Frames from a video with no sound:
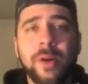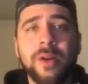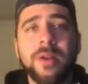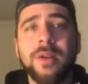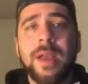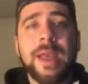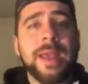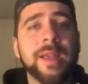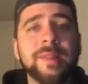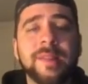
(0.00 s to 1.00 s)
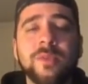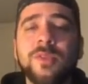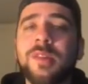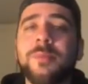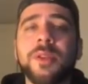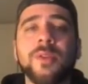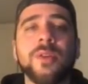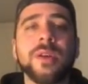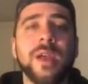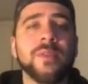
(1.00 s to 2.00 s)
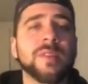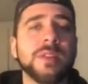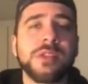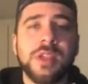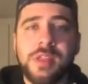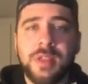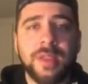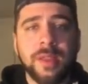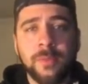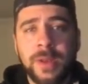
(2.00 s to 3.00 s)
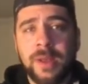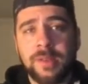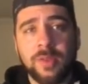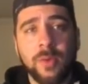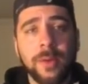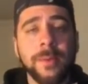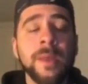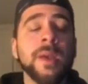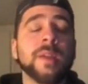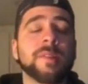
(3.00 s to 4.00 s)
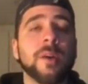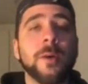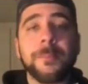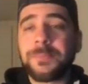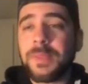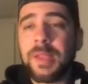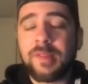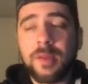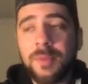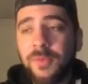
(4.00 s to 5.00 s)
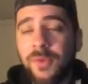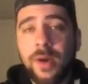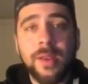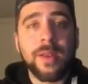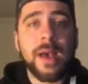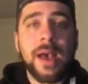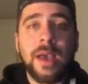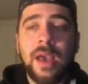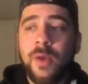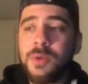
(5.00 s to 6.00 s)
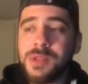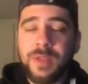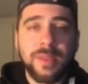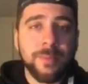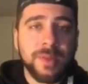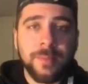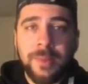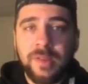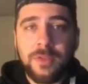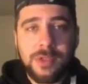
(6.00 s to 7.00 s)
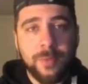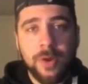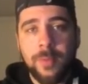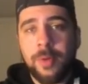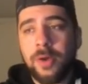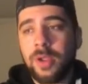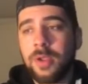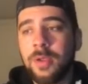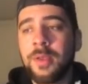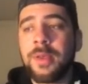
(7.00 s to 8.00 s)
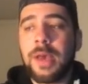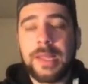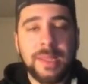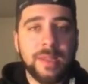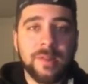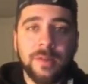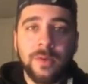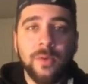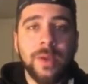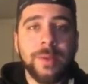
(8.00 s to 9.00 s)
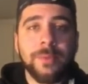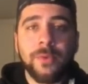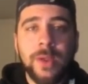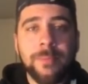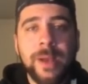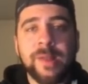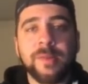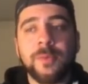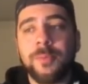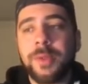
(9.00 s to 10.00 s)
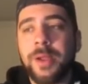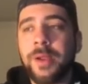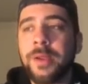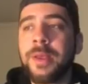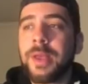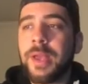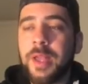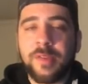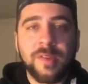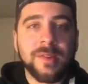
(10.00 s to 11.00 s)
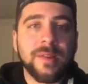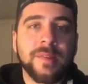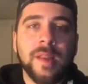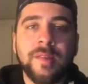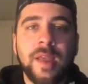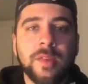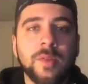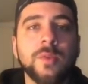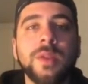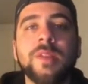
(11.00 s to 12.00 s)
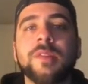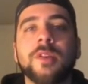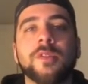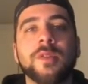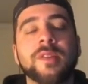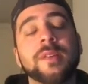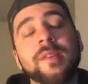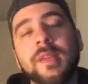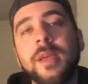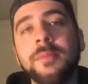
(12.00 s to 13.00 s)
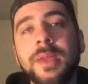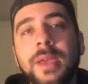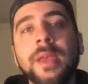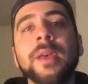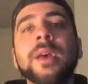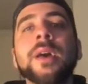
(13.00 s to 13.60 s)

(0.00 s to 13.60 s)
Parker, and Henson, who's coming along ever since Jason Kidd went out the door. So it's going to be fun. I wish nothing but the best for Jabari Parker. I think he's a great, great basketball player. It just sucks that he's had two knee surgeries on the same knee